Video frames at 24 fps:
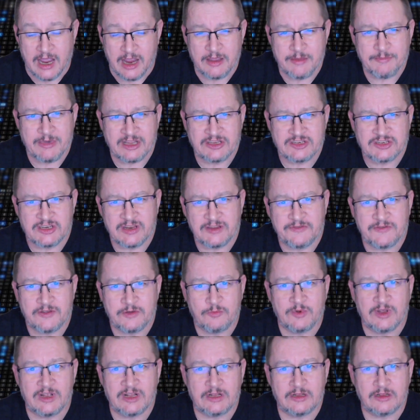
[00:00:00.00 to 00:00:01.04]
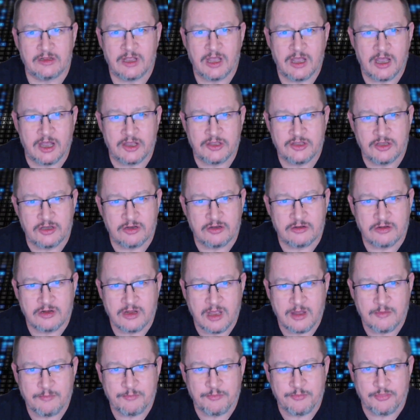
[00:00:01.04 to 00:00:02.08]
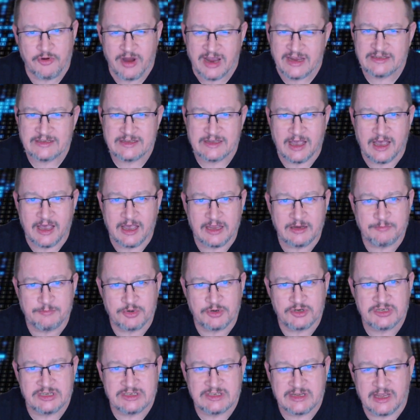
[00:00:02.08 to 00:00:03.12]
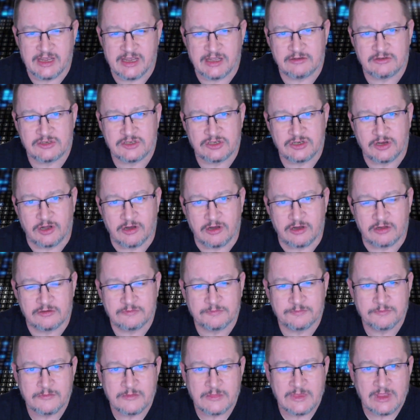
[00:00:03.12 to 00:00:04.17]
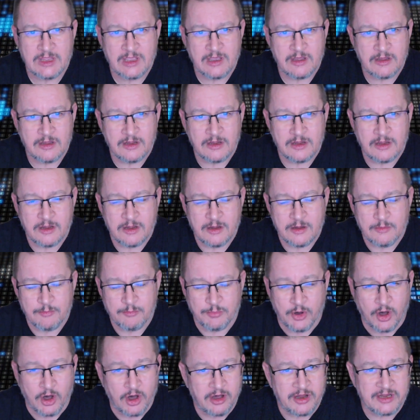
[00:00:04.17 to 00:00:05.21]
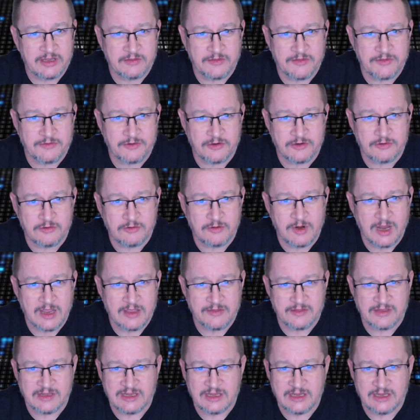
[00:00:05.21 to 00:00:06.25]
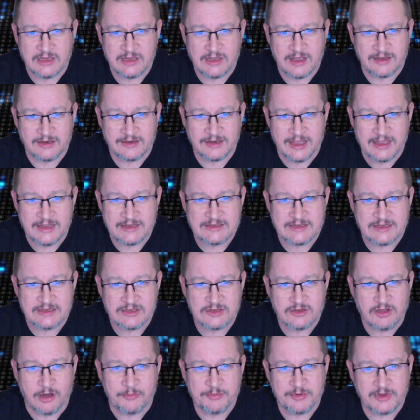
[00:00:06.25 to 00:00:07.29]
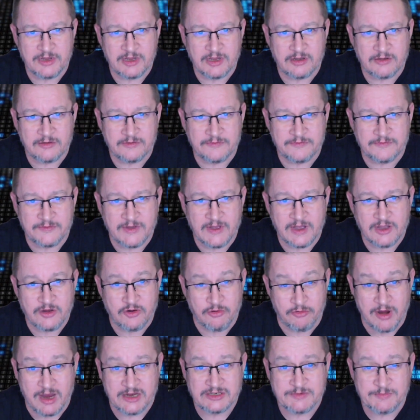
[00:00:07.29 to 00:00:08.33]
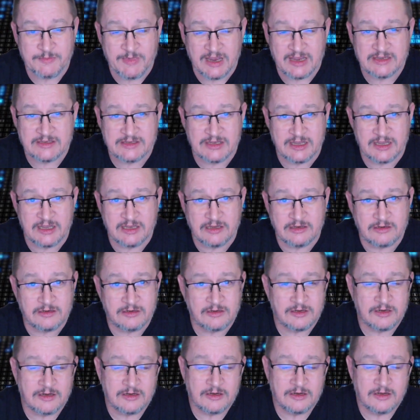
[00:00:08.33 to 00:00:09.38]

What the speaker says: I imagine, if you will, a young, bright-eyed, bushy-tailed Sean pawing through the latest copy of Crash magazine,